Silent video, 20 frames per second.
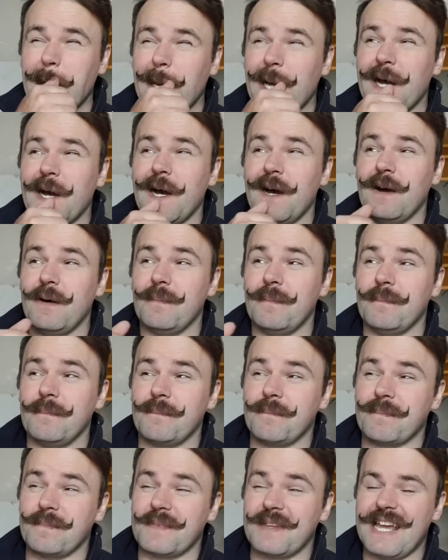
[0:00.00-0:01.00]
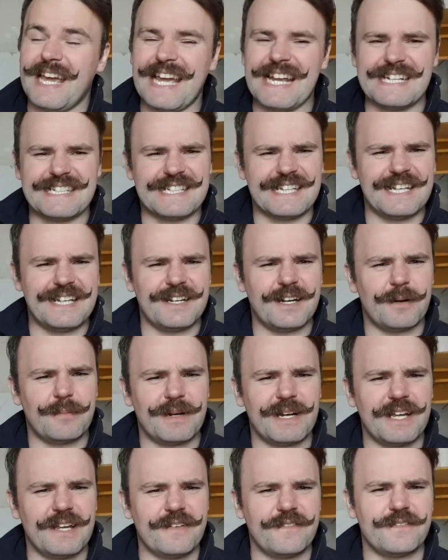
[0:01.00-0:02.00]
18, I
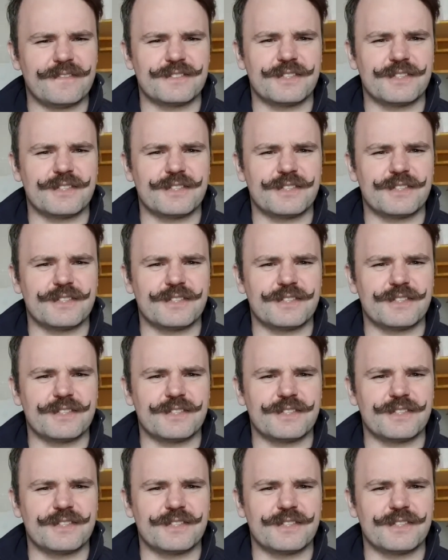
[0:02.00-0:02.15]
believe.